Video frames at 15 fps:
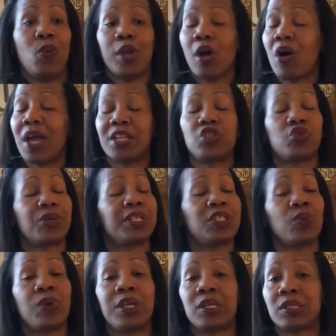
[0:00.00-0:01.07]
all had strengths and
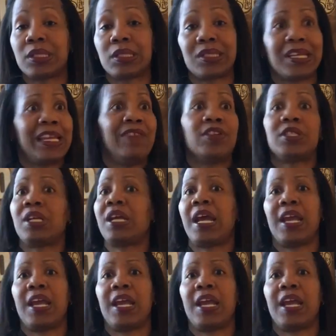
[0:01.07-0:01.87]
weaknesses, and even today,